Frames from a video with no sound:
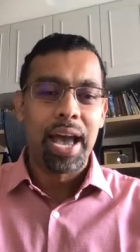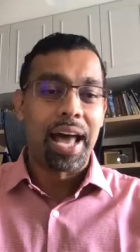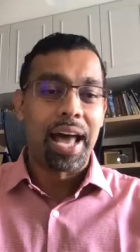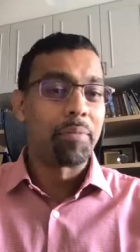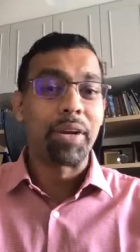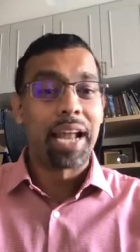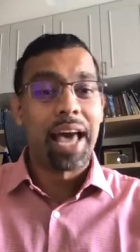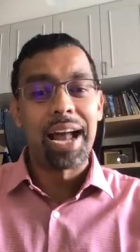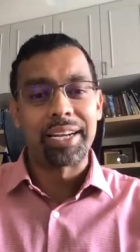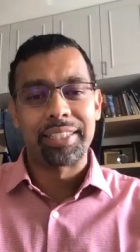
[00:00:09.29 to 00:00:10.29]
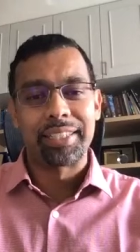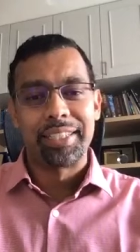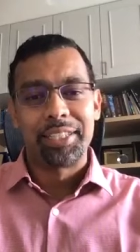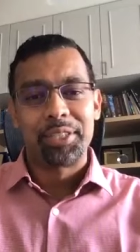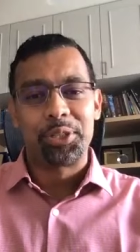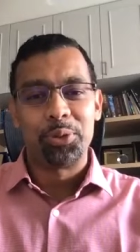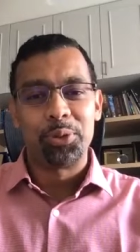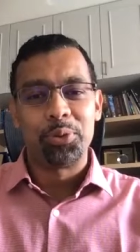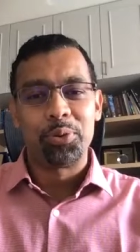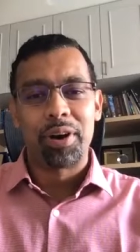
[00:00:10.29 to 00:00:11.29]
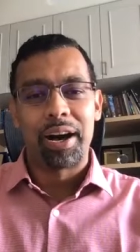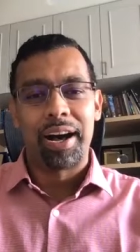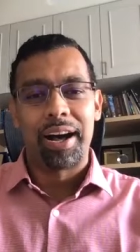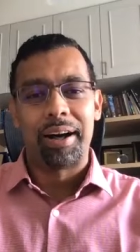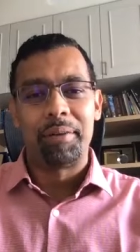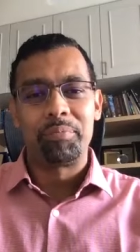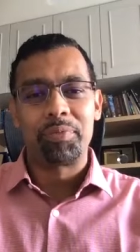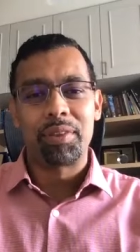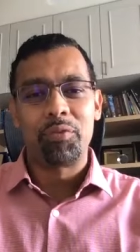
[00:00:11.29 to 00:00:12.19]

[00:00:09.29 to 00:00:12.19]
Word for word: and I'm glad to um,